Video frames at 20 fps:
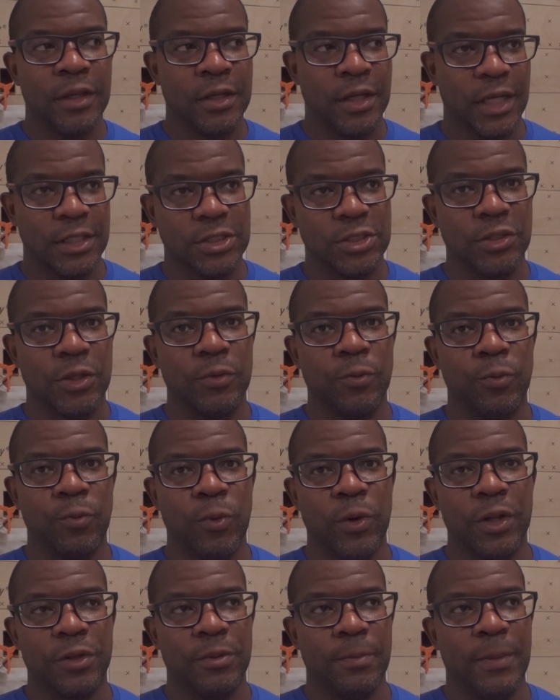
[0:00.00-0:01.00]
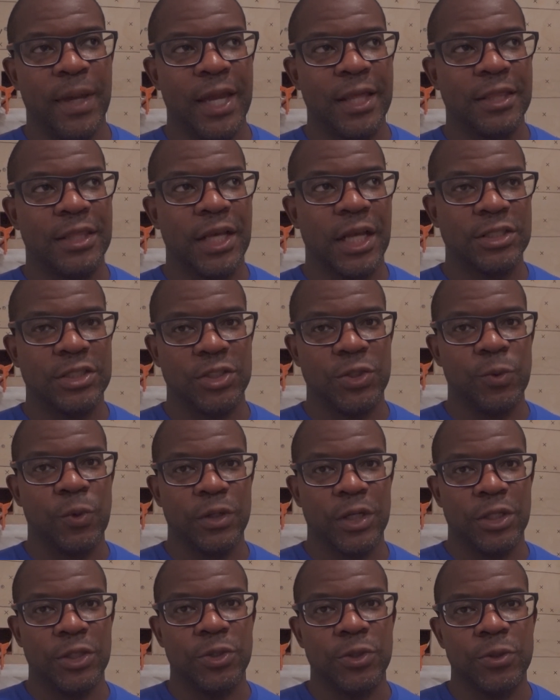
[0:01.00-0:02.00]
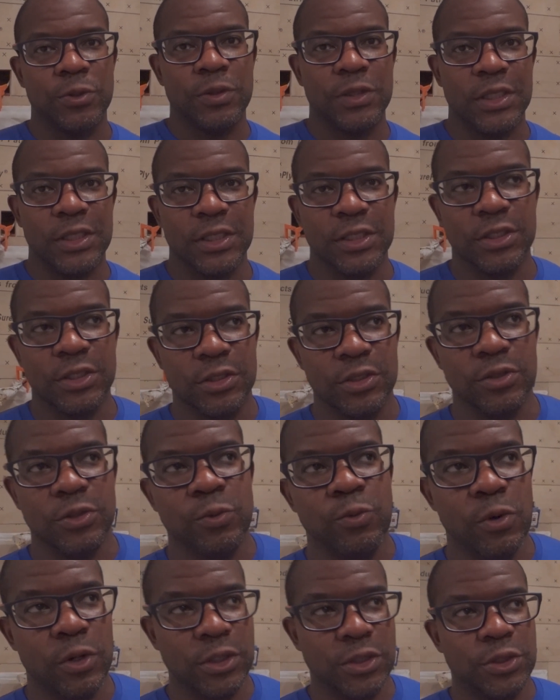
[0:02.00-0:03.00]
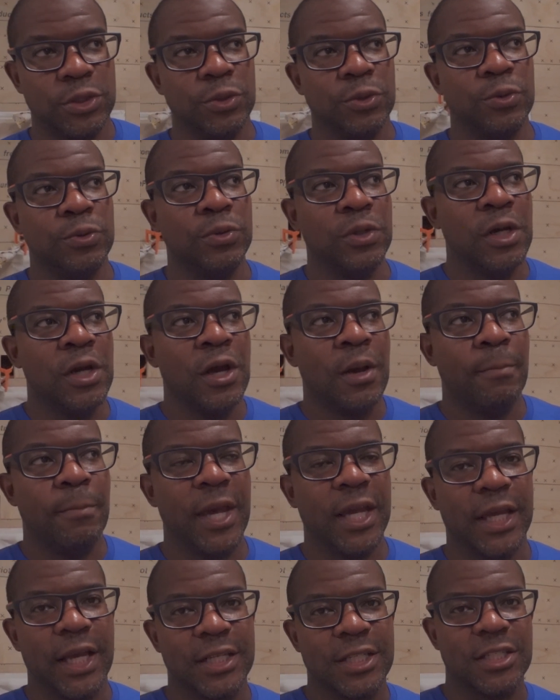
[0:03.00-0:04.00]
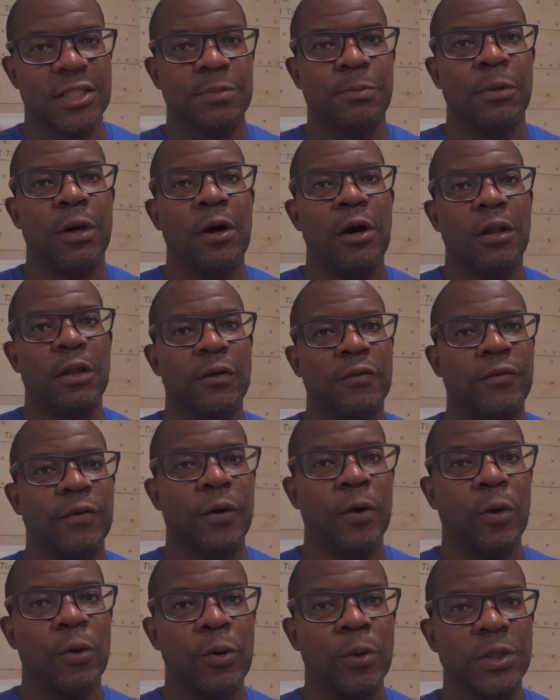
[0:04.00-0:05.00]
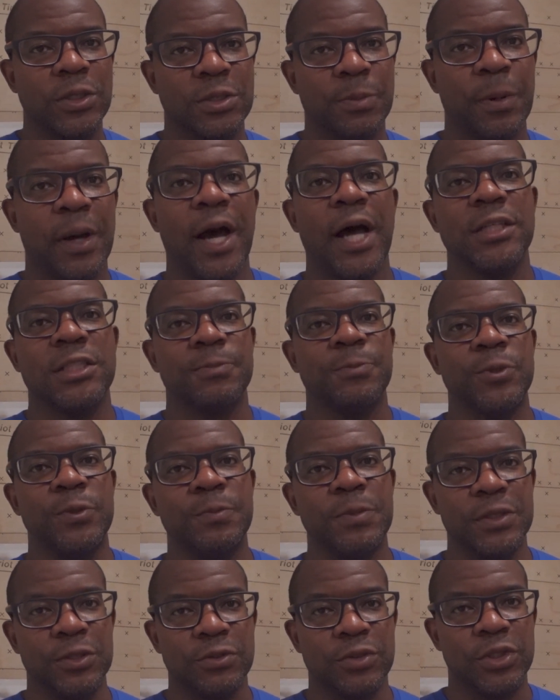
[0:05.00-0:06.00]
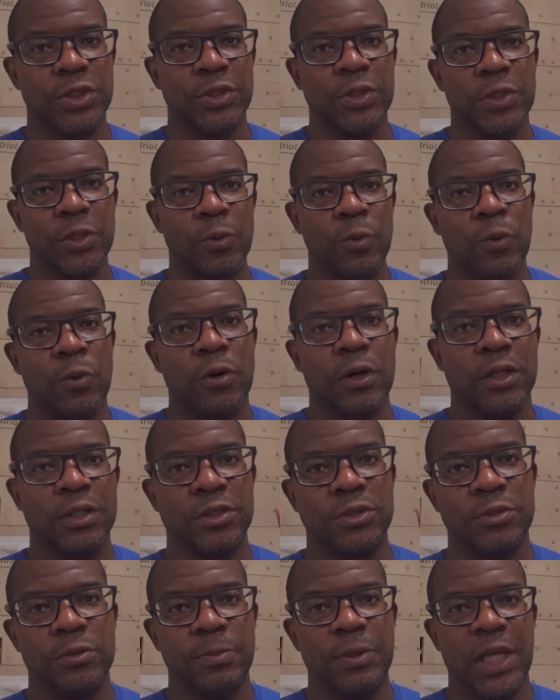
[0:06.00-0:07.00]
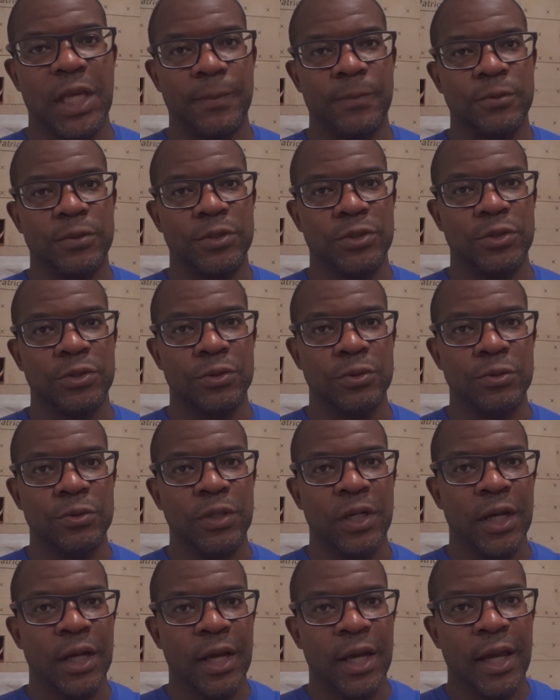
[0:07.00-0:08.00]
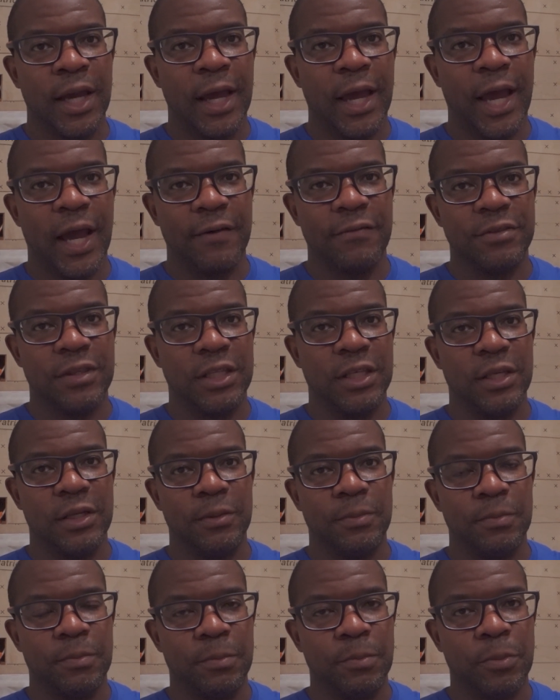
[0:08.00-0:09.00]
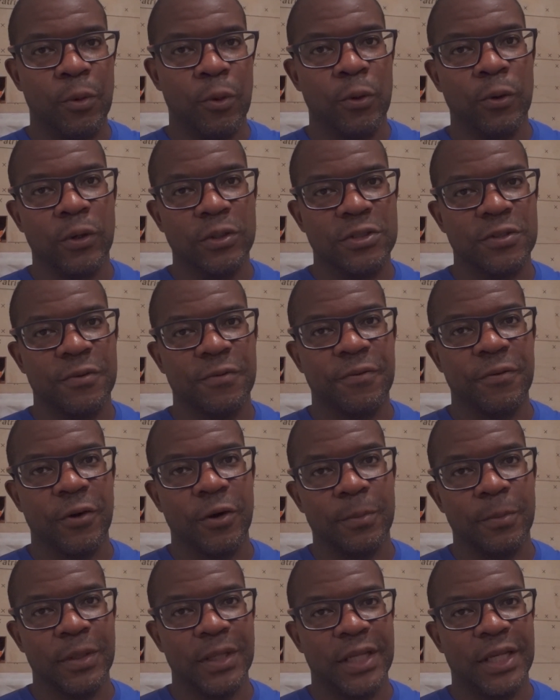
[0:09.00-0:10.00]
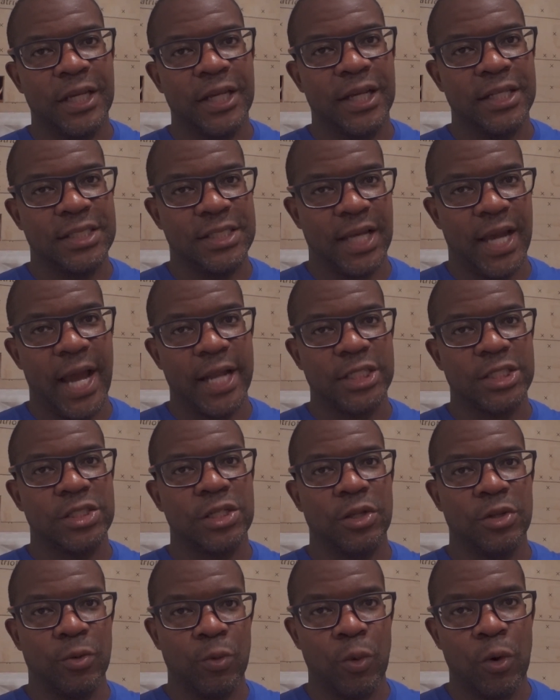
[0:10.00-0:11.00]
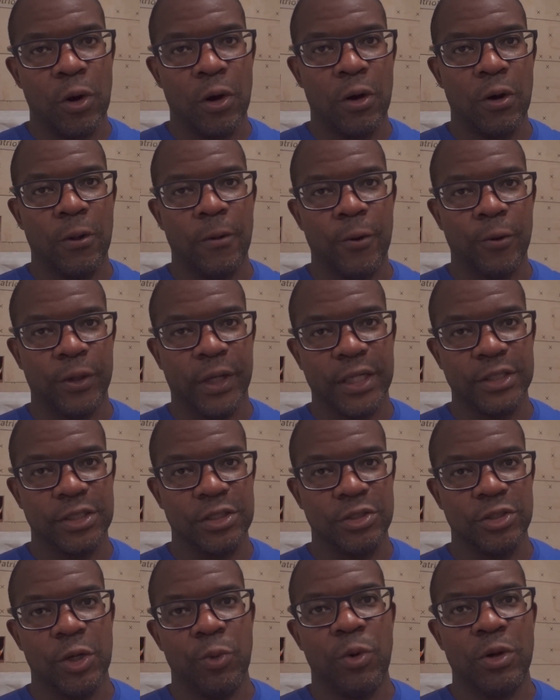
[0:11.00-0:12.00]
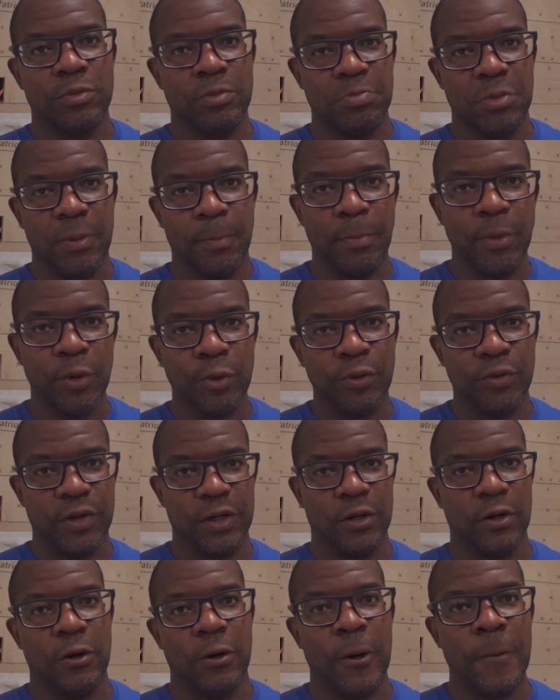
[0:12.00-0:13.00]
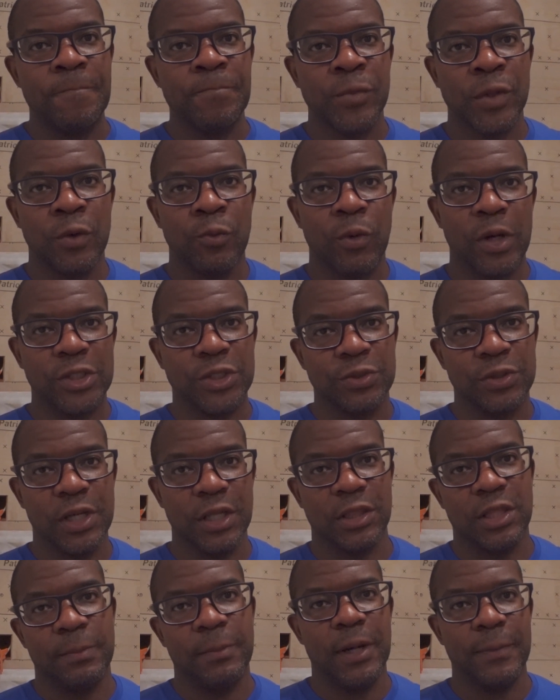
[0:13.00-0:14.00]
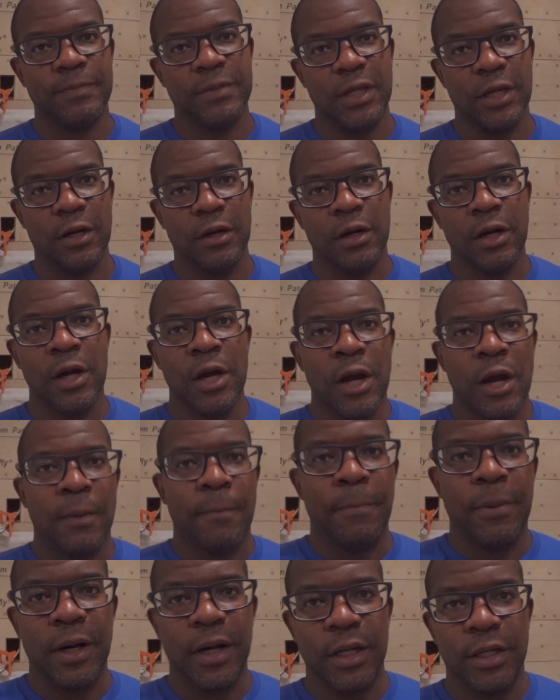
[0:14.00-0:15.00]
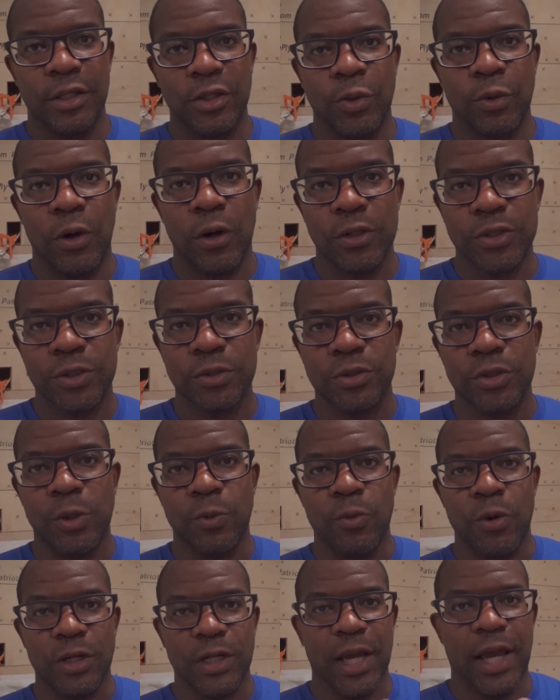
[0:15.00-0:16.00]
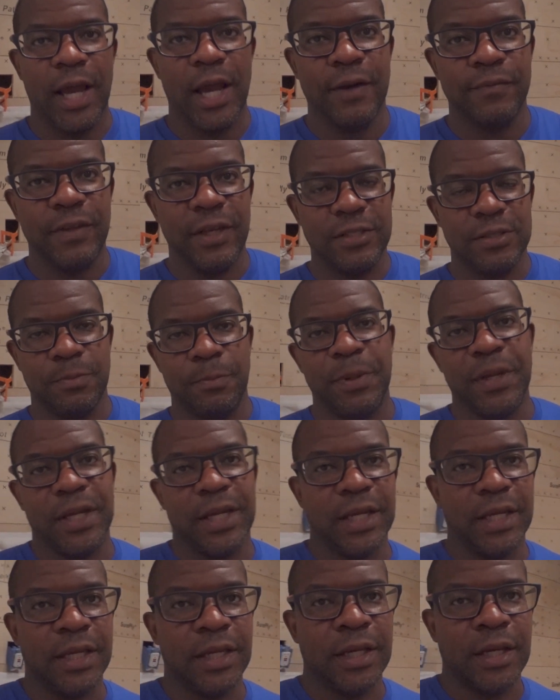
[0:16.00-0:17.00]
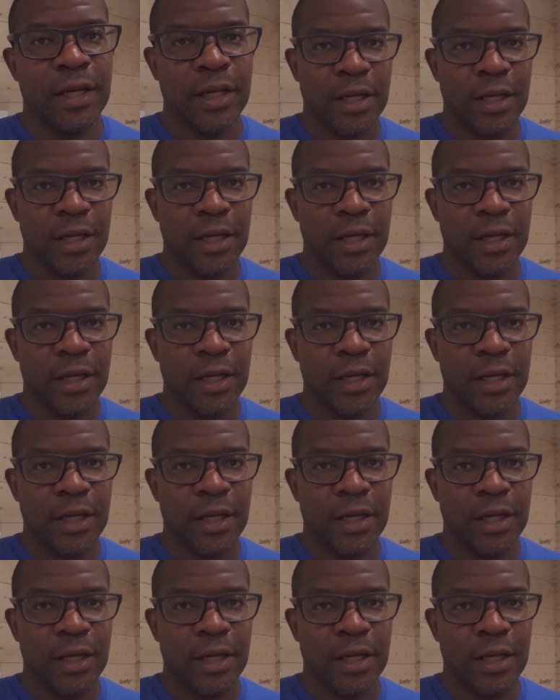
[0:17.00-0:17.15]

And so one of the main things that you want to do is you want to make as small a hole as possible, but you still want to be able to have the boards firmly attached to the wall, okay? So you don't want them to move at all once you get them up there, but you also don't want to have these big,